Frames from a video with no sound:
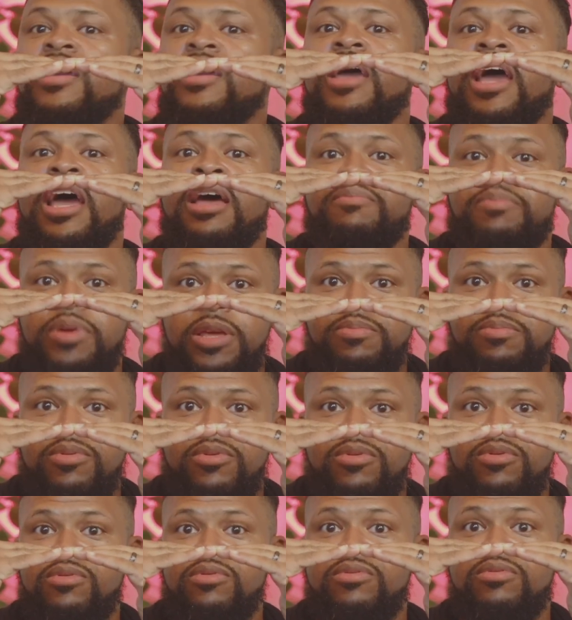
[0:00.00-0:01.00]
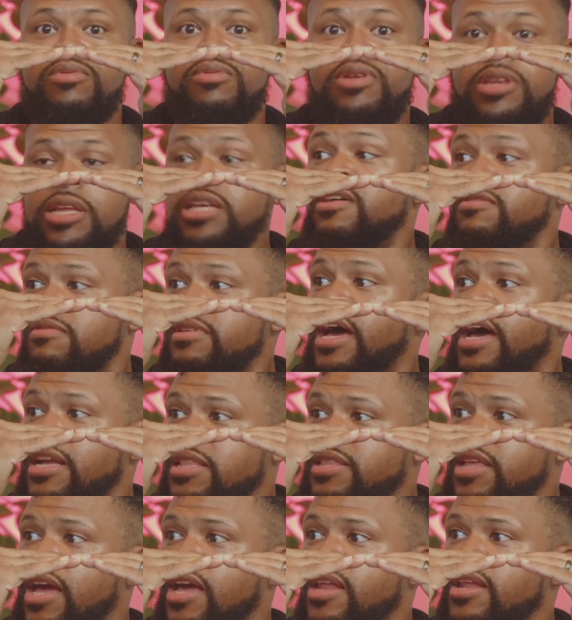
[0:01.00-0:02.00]
And people live
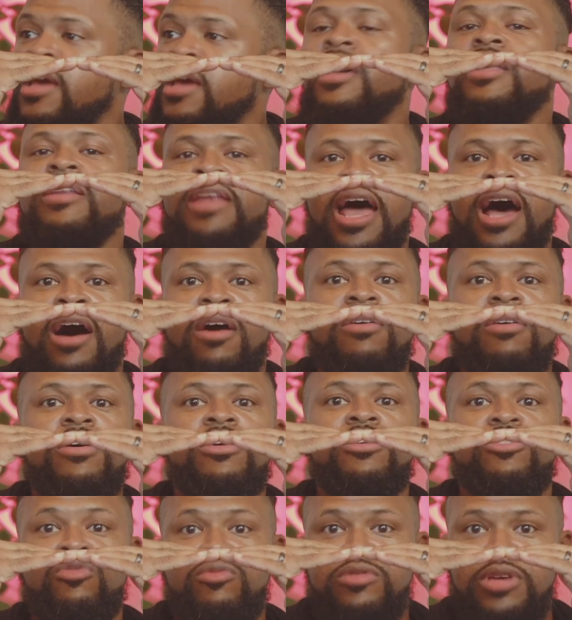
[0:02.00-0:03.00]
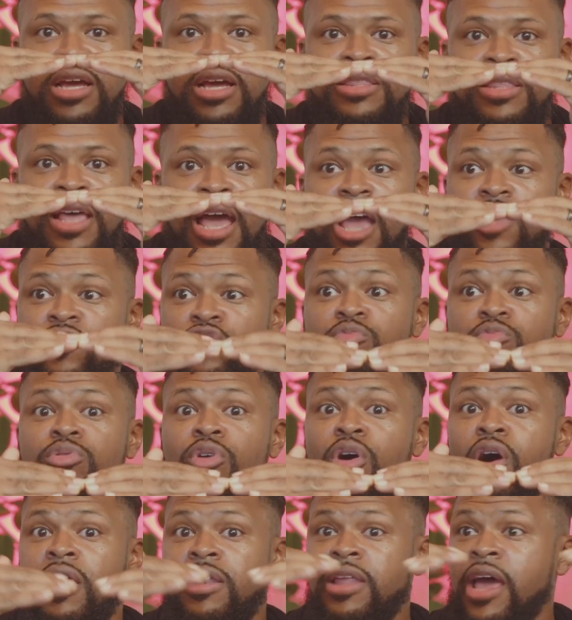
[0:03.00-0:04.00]
like that. Now, you take that and you
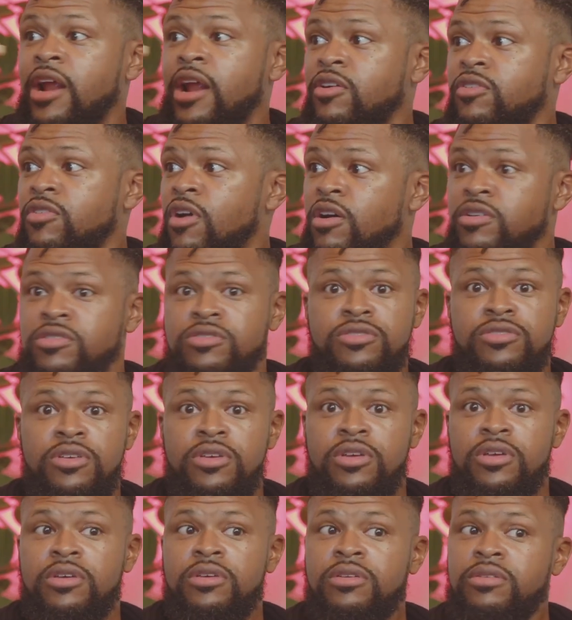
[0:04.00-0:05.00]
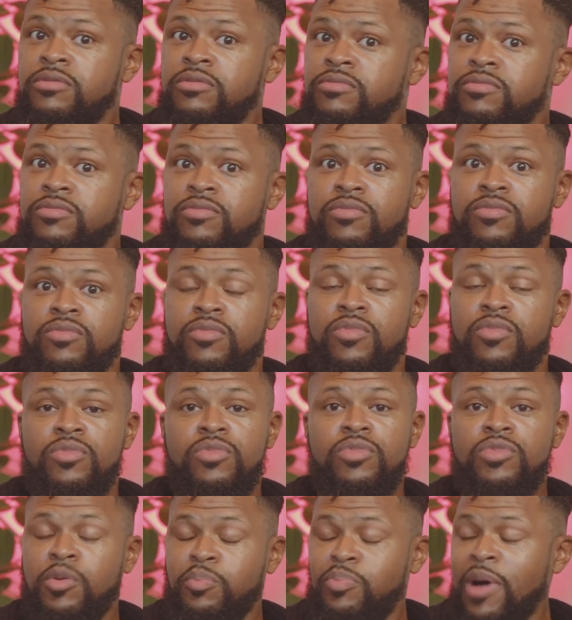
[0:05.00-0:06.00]
broaden that across
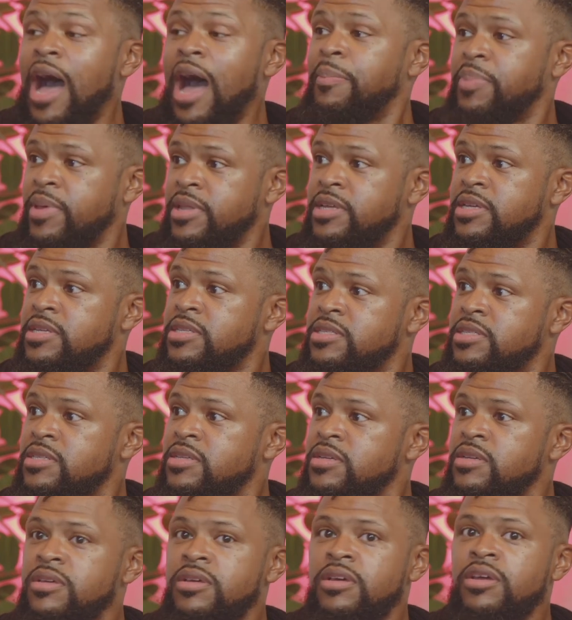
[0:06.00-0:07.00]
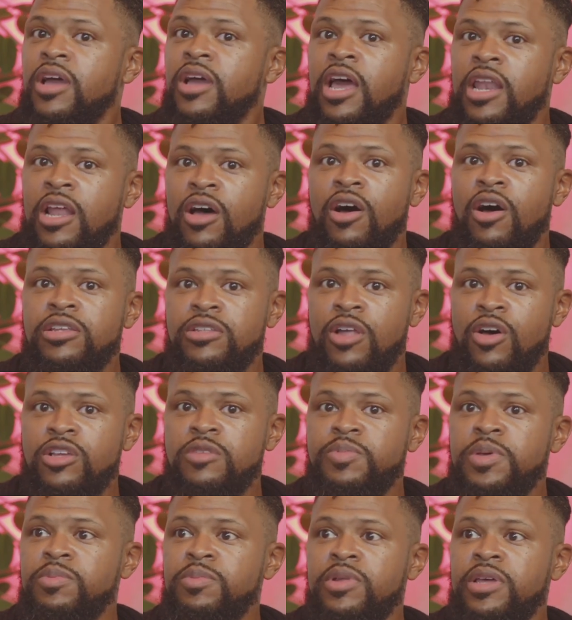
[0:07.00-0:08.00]
the populace, and as long as
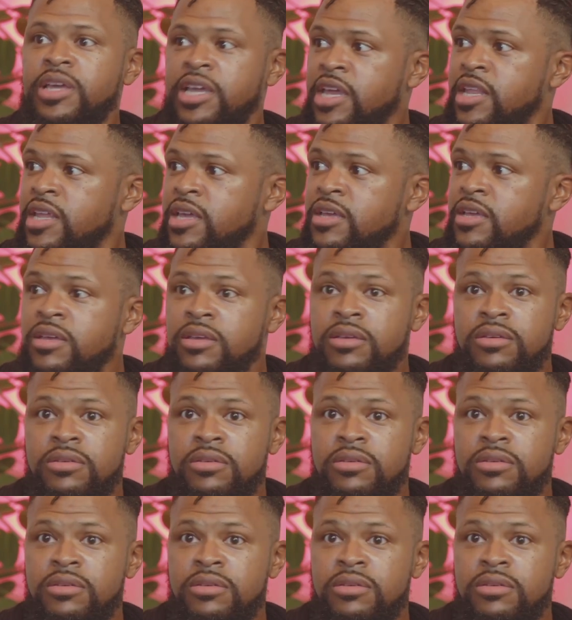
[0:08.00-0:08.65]
people are eating,